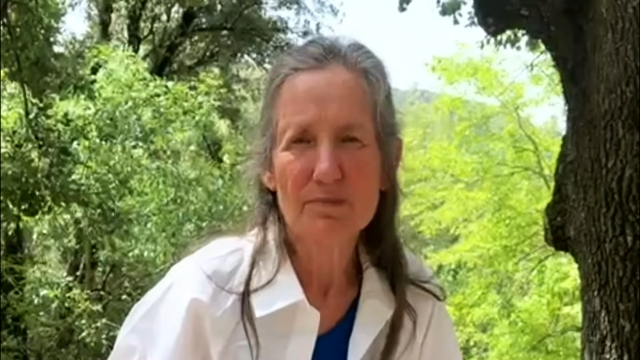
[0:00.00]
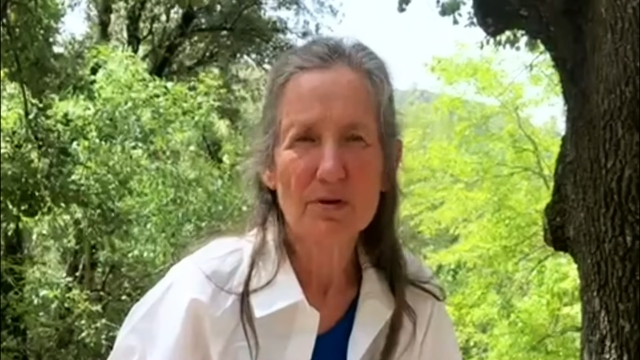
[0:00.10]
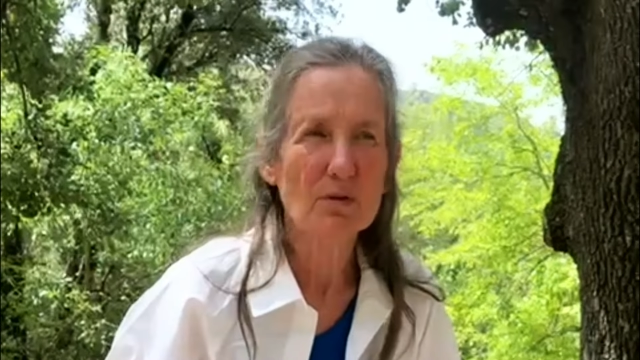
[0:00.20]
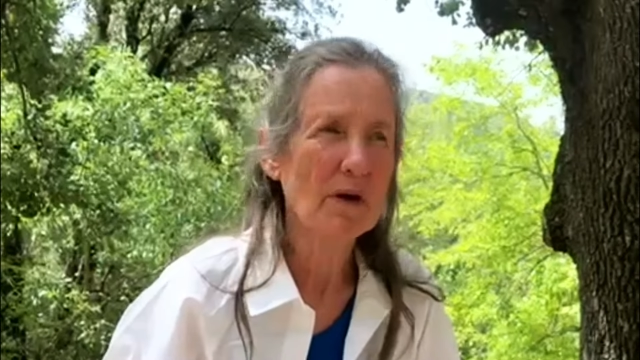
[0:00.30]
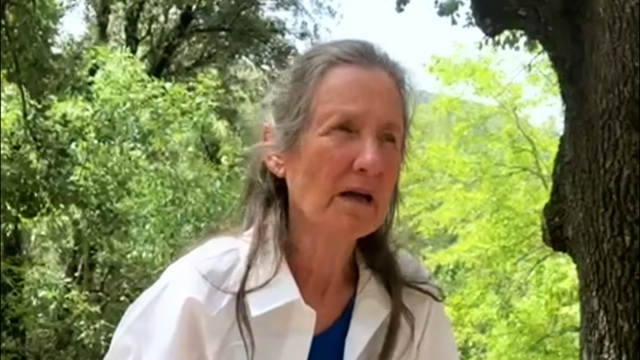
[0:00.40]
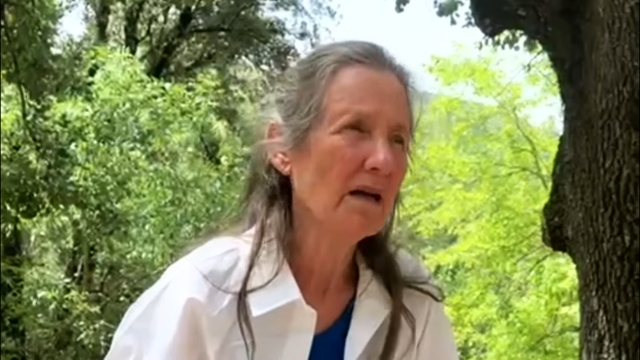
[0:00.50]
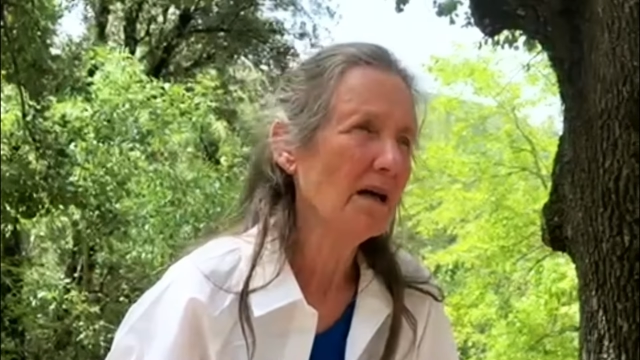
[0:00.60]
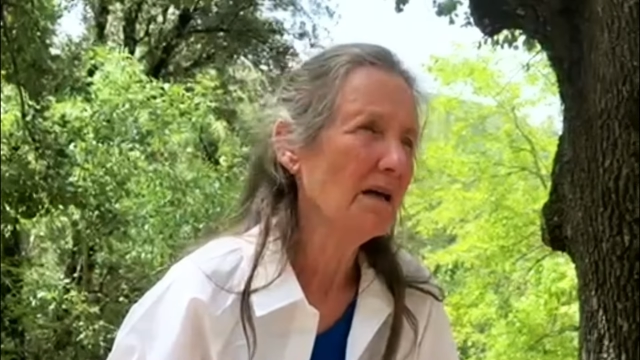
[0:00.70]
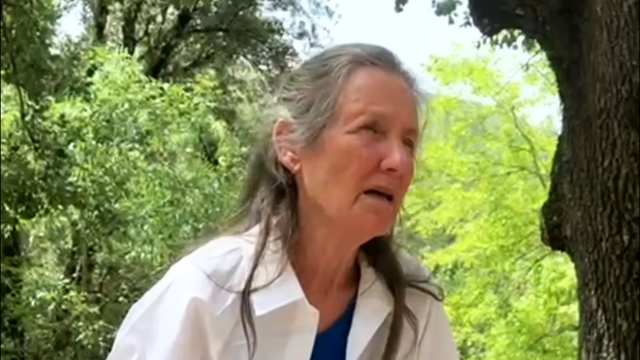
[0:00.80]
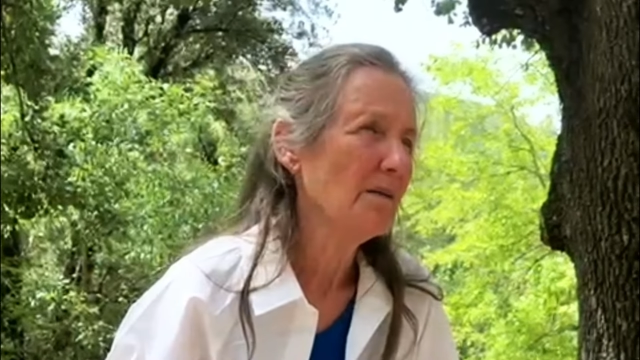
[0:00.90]
But when
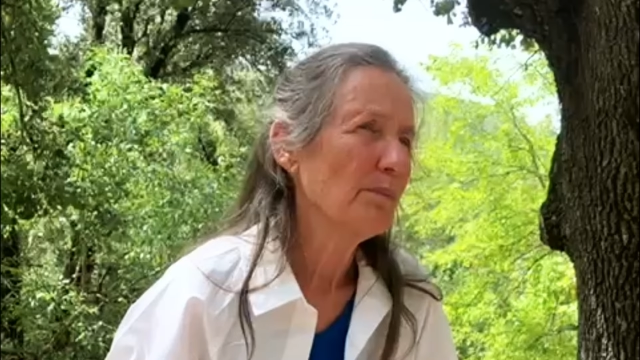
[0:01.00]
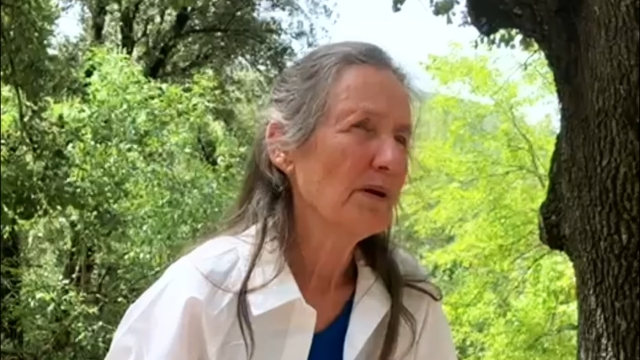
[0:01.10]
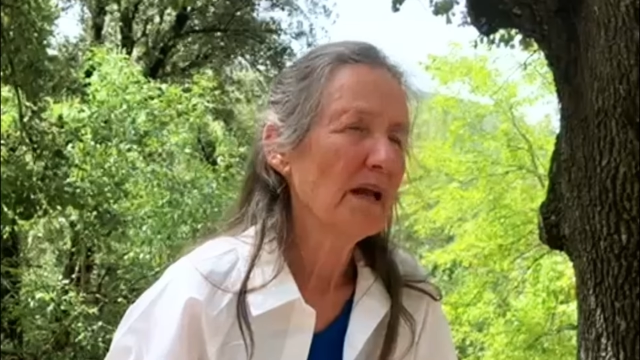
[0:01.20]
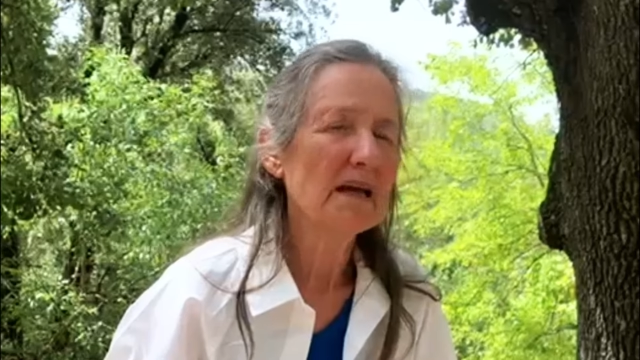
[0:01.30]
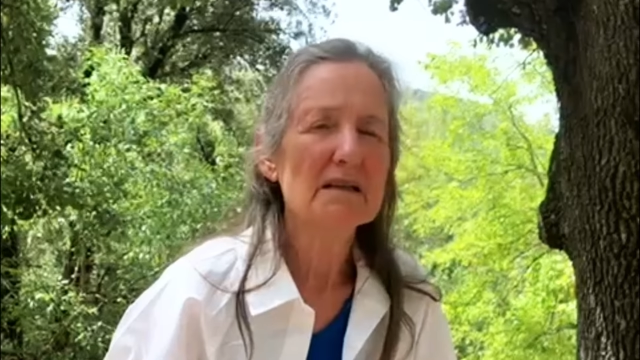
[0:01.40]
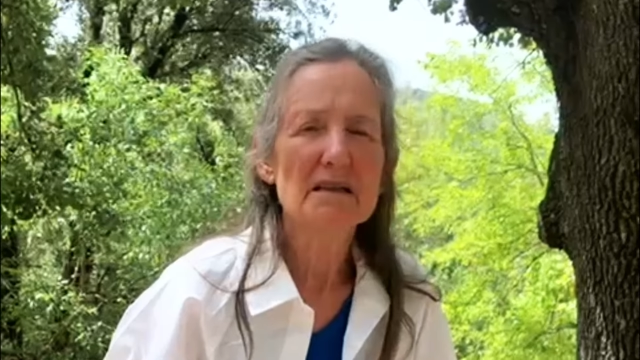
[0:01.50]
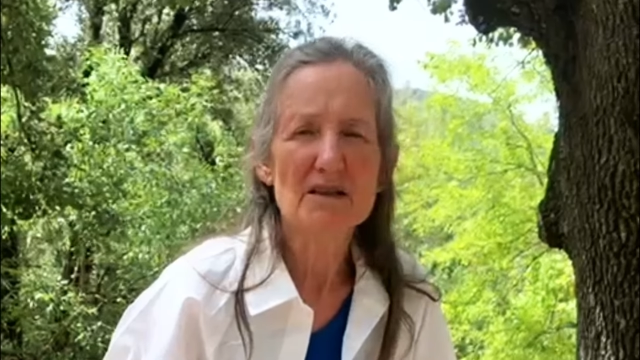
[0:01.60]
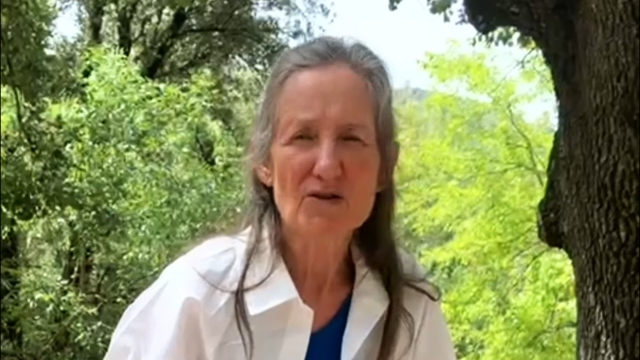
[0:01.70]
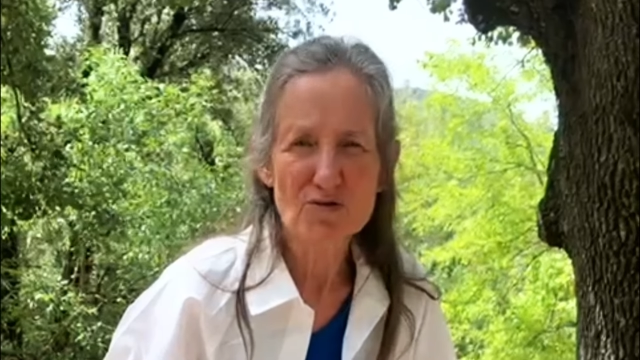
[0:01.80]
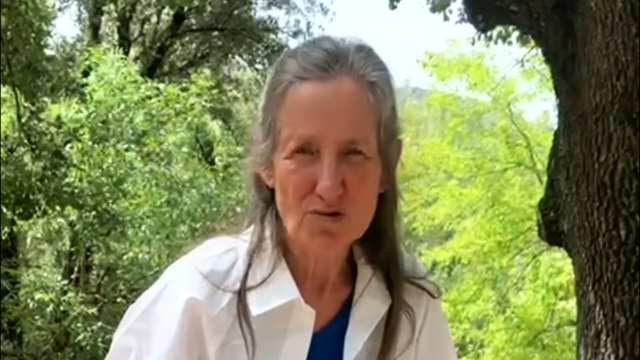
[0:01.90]
a plant is
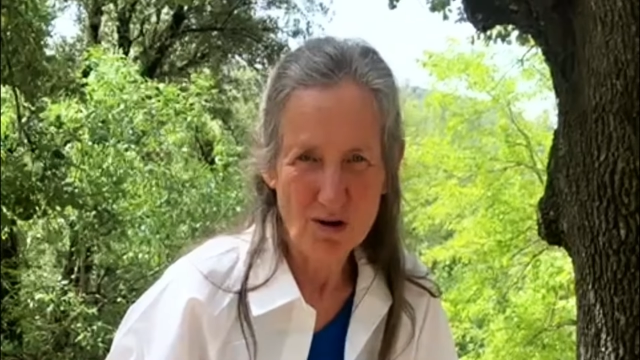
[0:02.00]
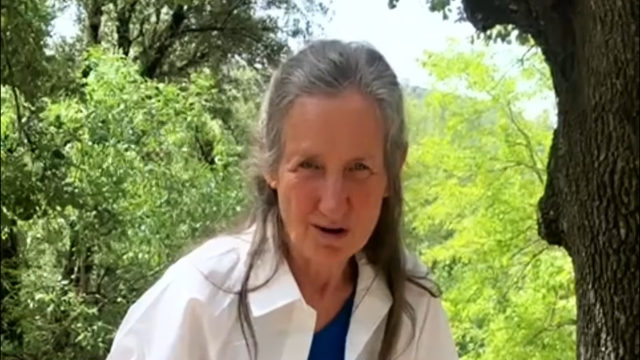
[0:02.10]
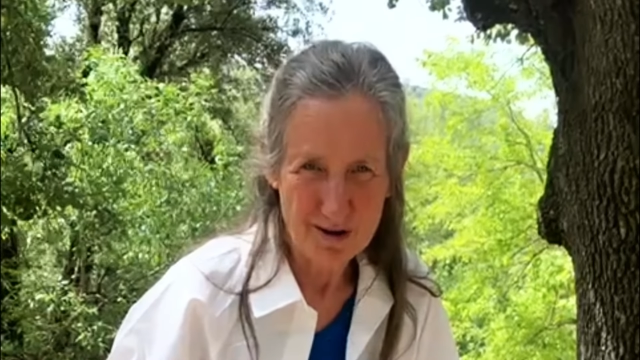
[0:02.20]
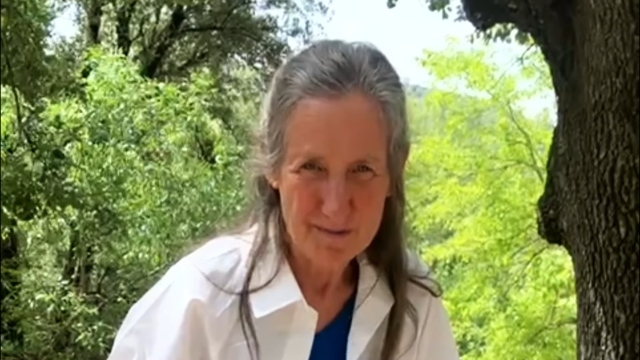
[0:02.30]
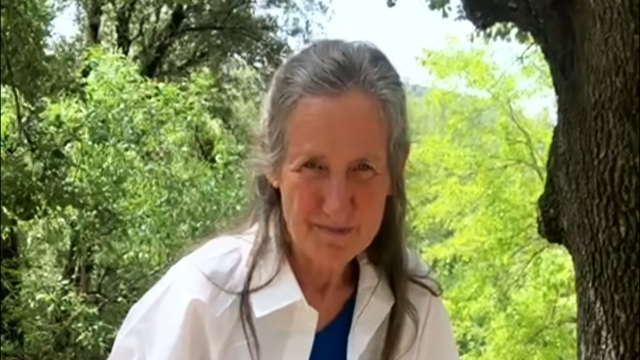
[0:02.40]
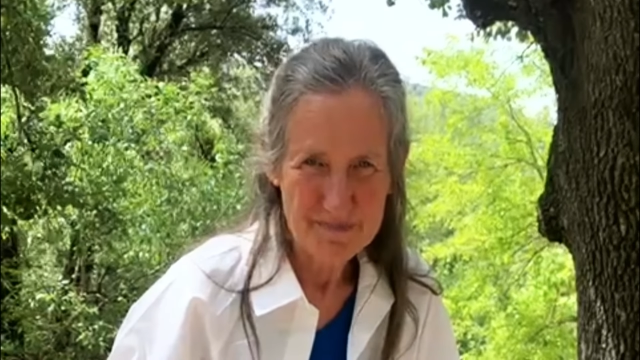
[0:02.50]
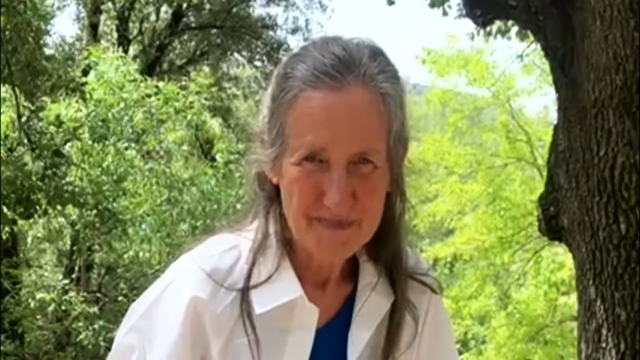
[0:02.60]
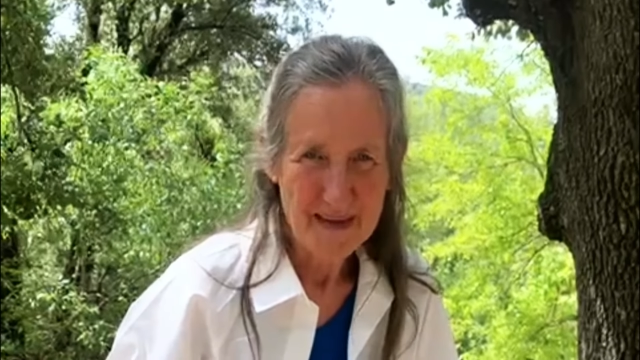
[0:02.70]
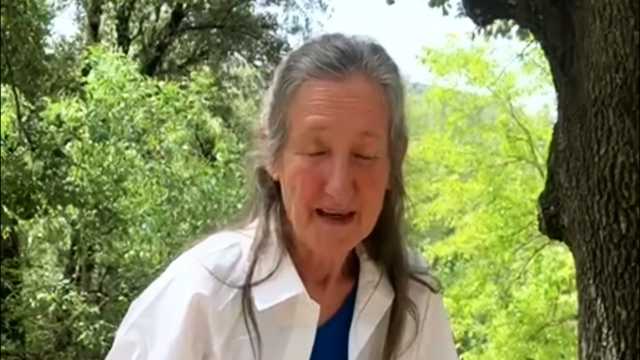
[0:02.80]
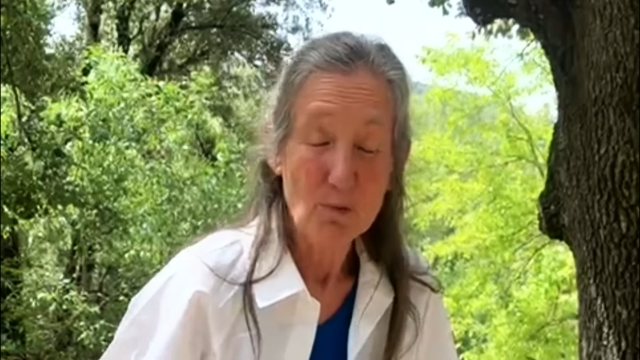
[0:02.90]
strong,
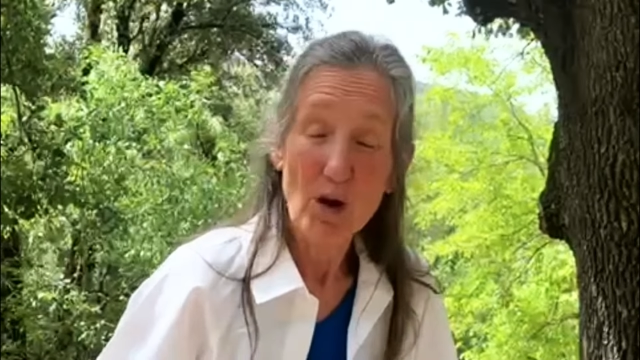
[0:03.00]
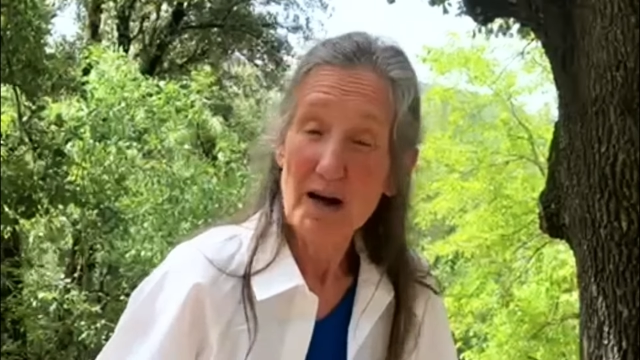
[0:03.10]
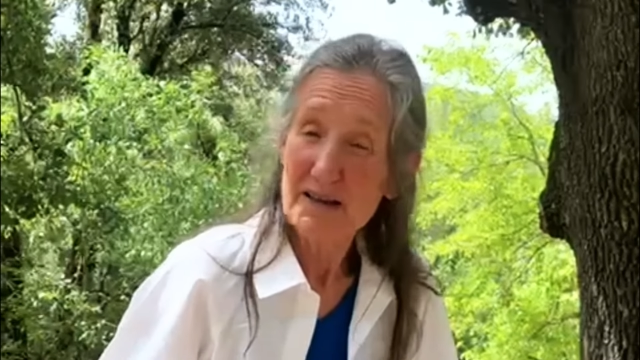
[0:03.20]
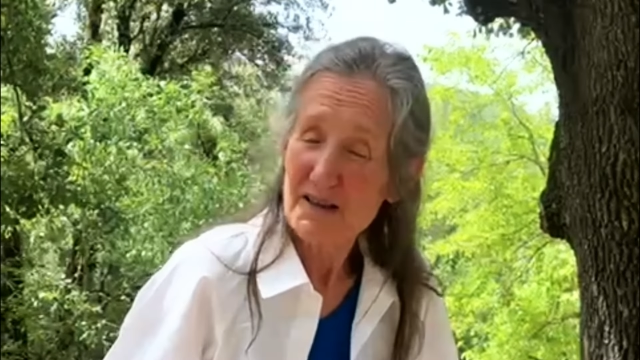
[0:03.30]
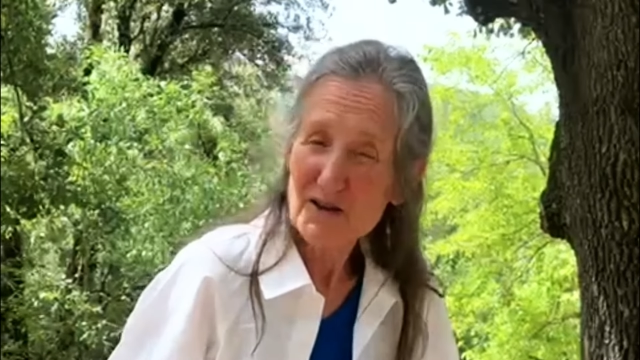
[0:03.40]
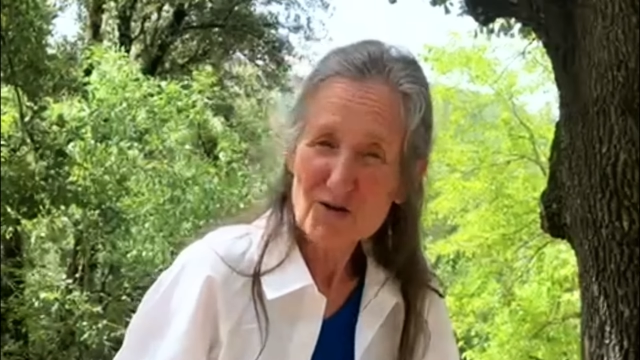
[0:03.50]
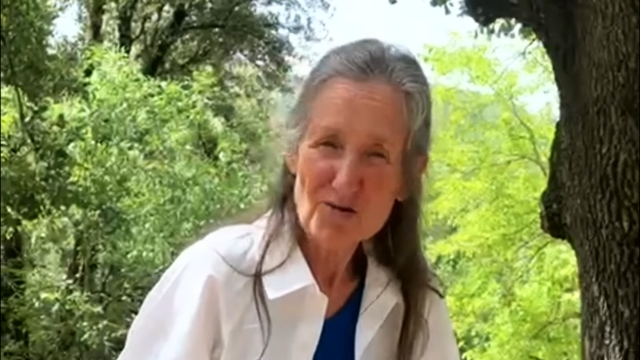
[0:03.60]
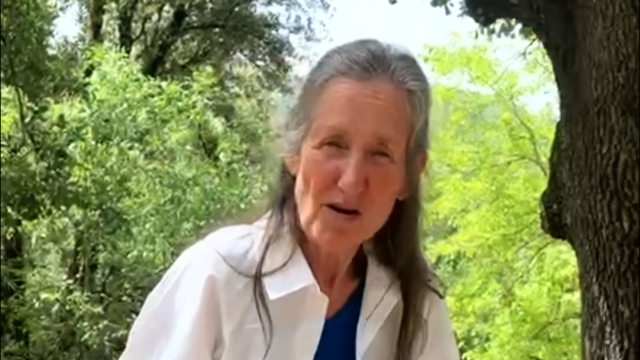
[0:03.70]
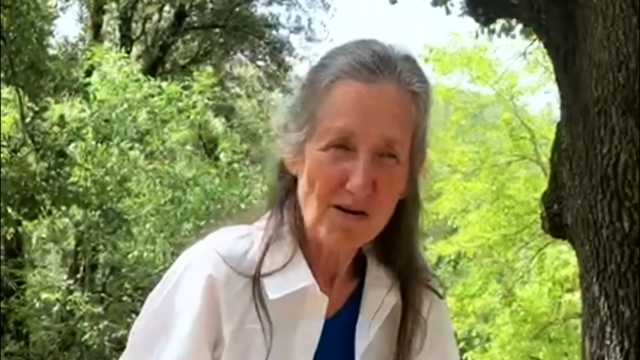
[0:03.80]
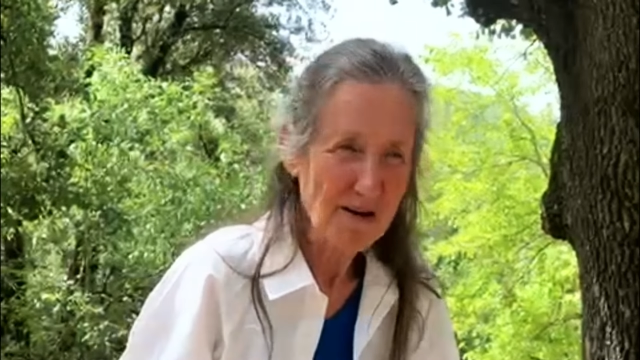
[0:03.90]
why is it
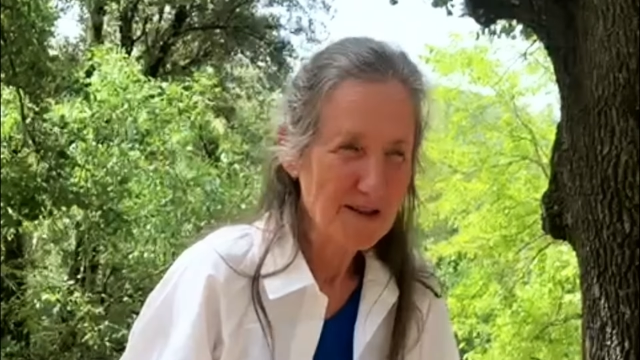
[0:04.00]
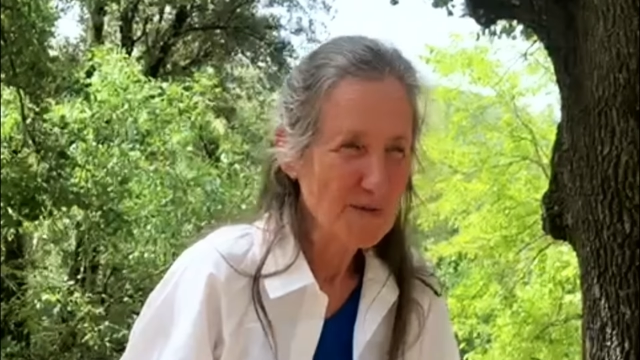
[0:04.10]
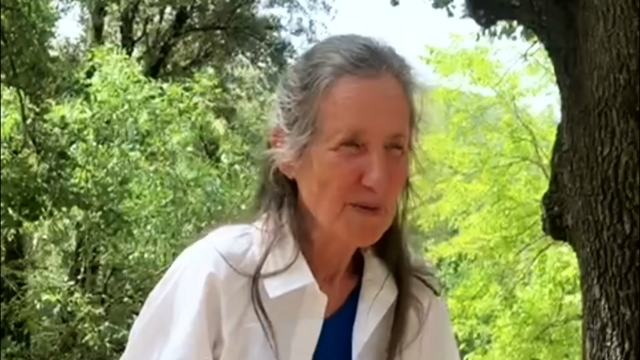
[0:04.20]
strong? It's